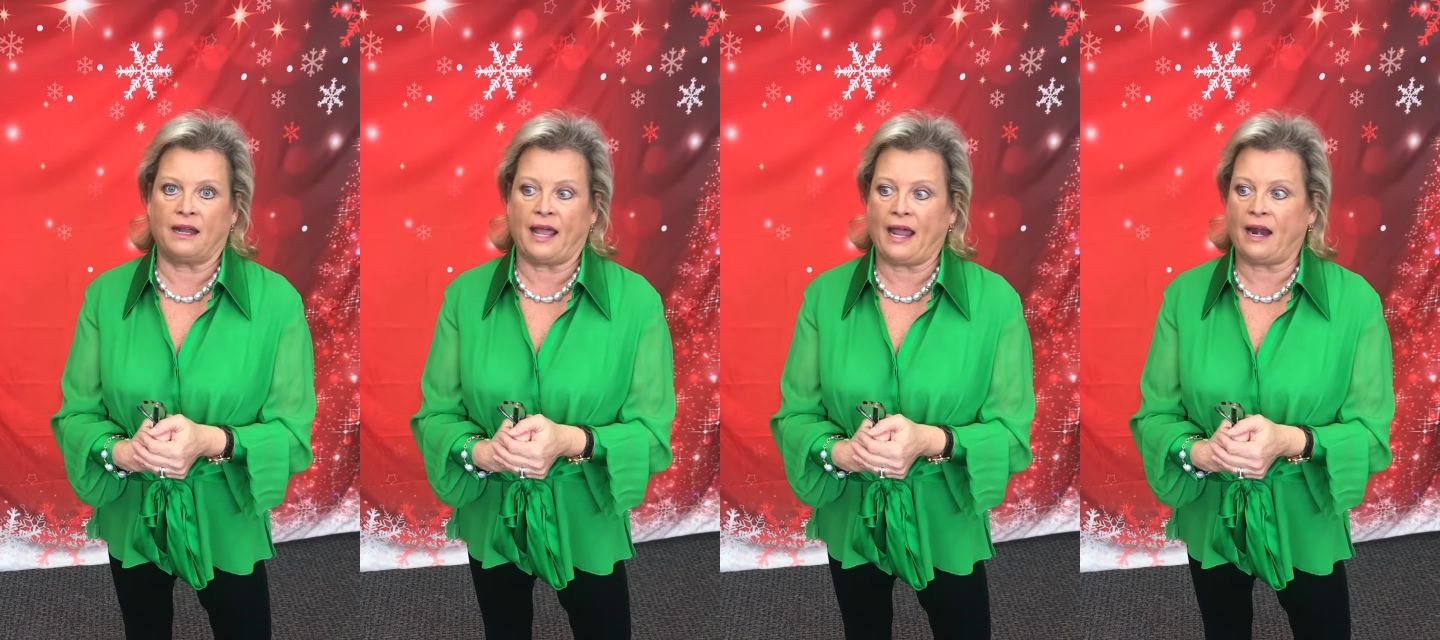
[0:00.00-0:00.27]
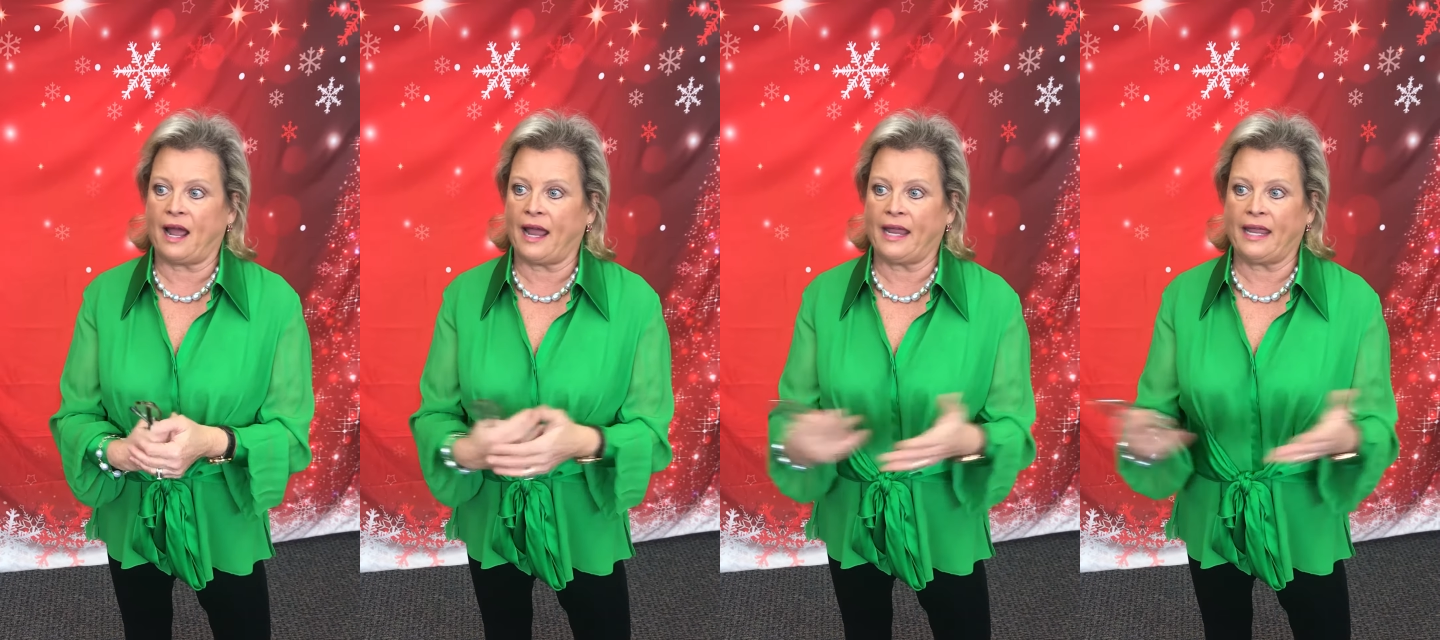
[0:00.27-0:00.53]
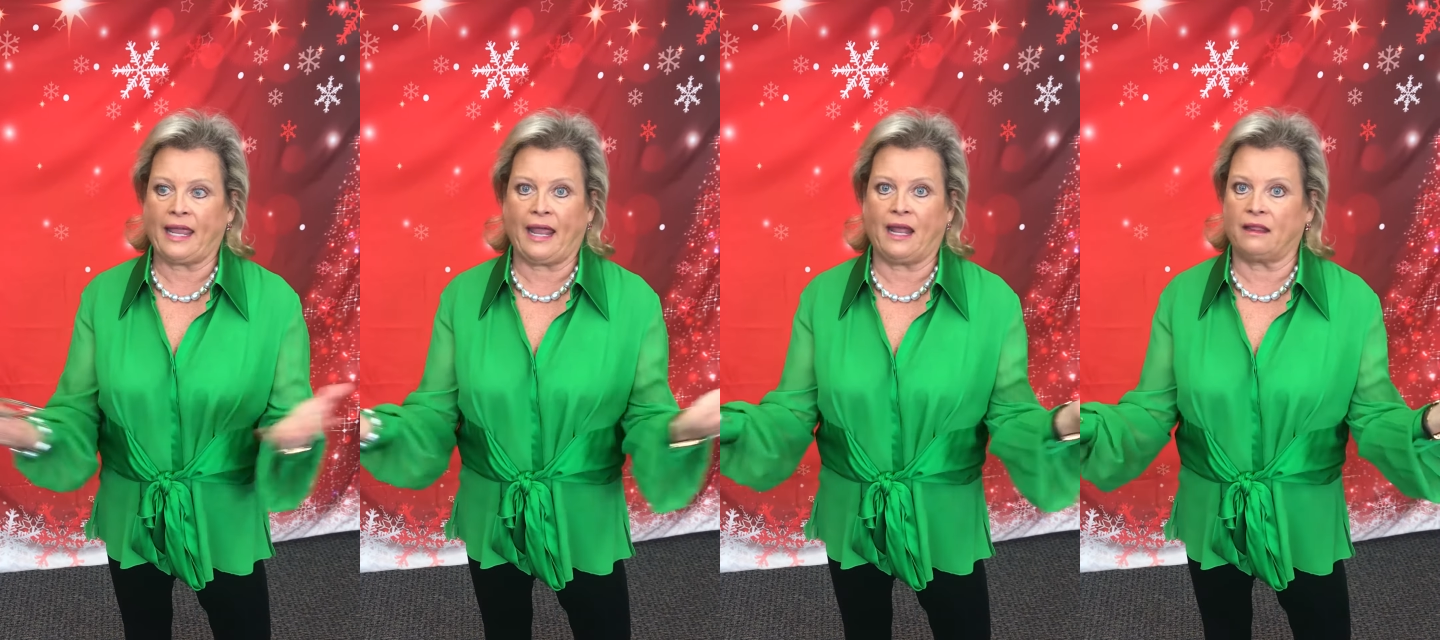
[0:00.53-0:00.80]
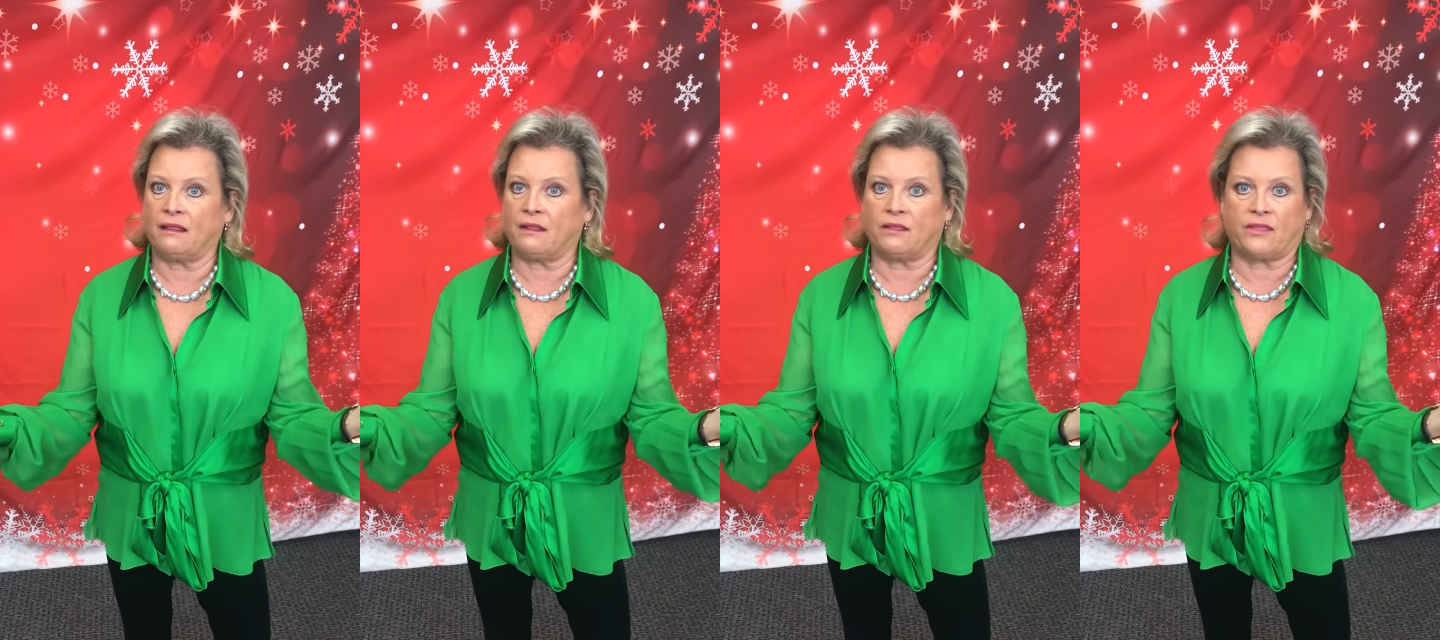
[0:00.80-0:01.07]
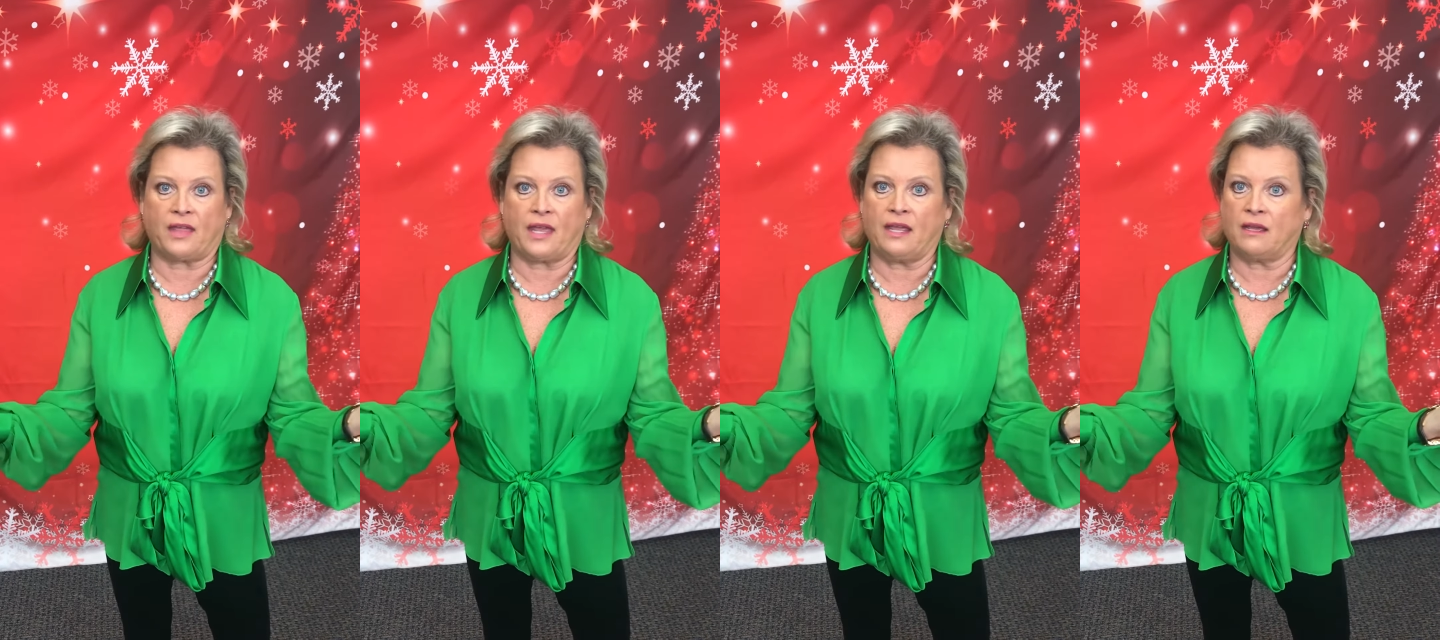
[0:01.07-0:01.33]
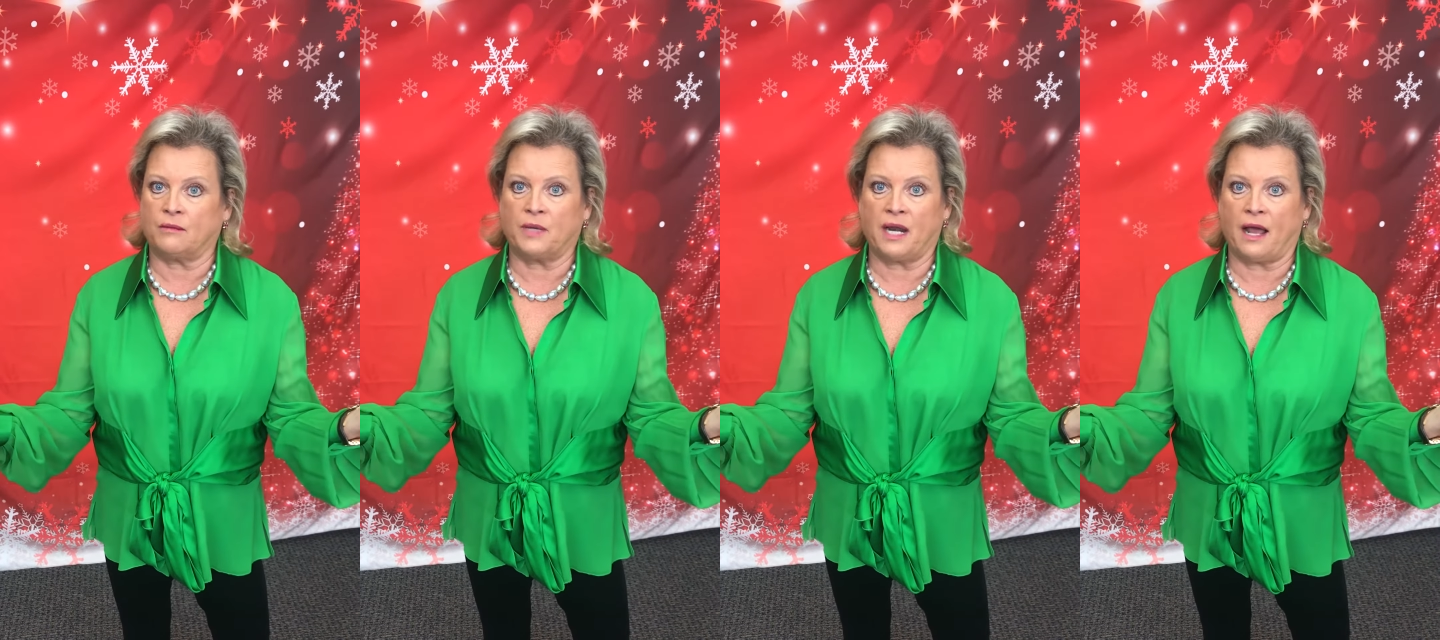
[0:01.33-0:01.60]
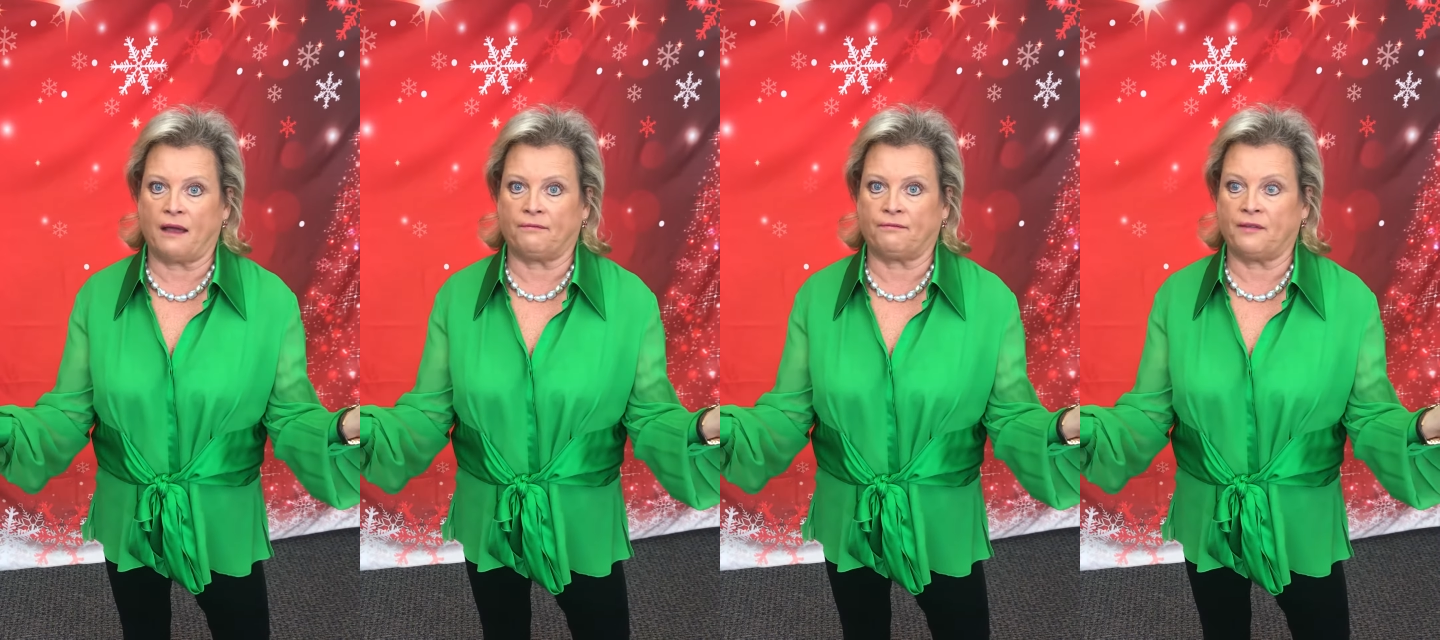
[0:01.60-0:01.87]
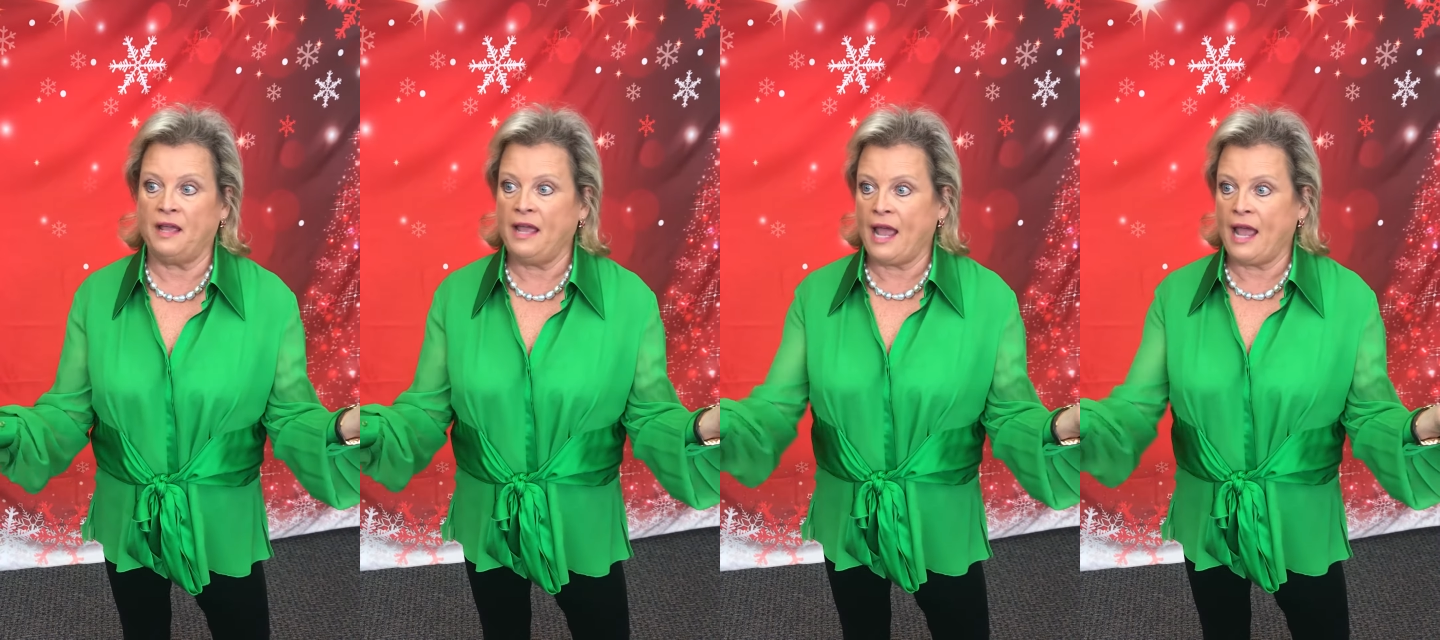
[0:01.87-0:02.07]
And I can't thank him enough.